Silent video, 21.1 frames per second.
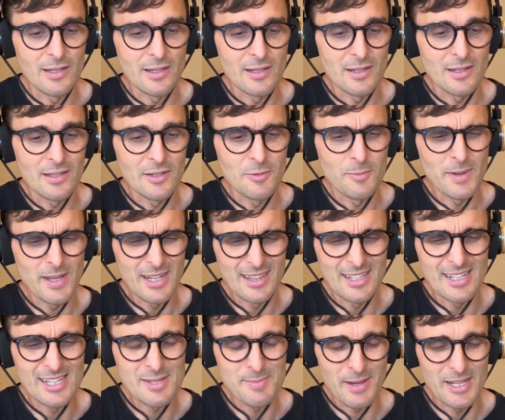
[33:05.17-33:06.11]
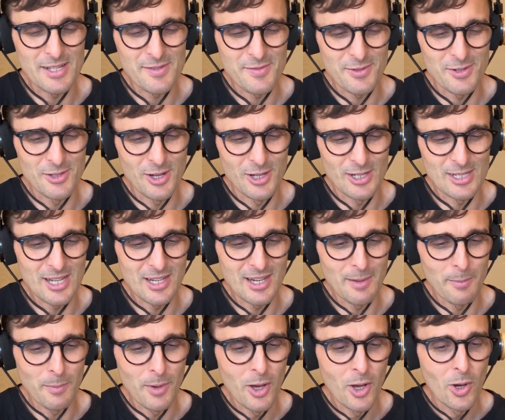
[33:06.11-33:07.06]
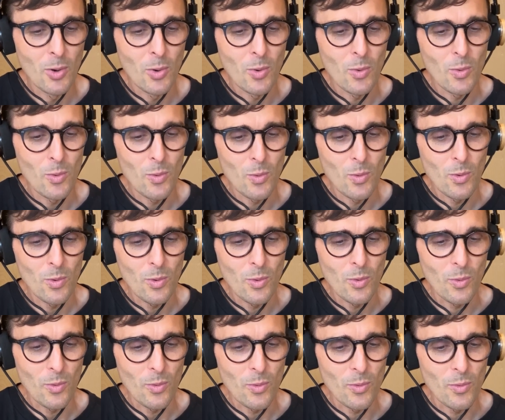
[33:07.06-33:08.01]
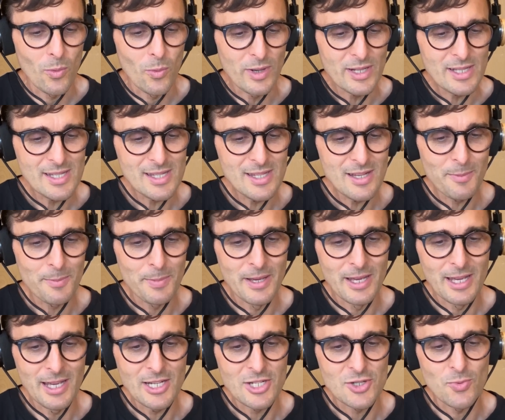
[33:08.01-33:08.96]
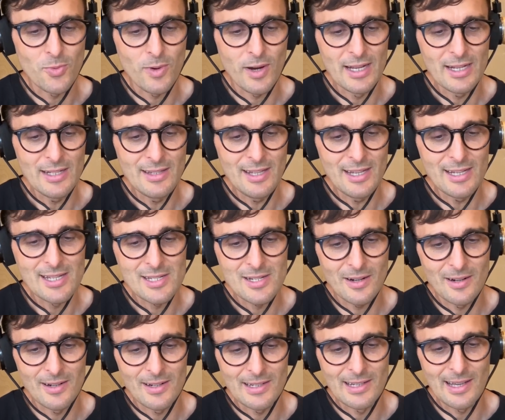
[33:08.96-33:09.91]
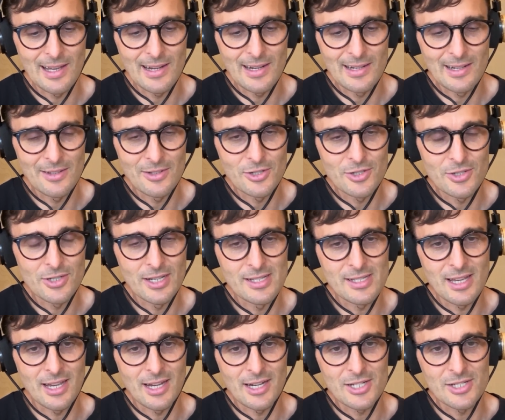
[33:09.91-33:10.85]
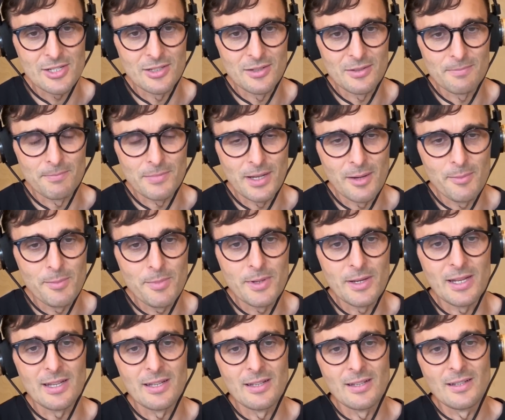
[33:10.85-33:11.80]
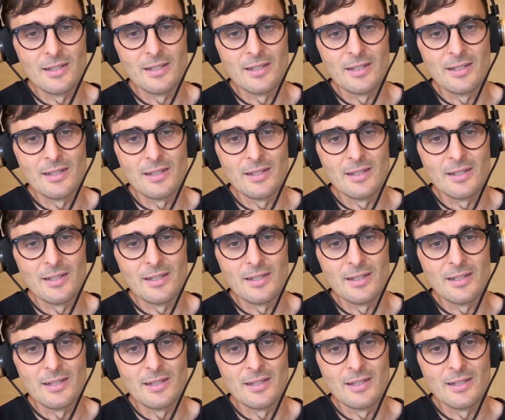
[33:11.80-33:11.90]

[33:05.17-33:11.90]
You've been in this space for a long time. What's their pitch? Why did they start yet another transactional company?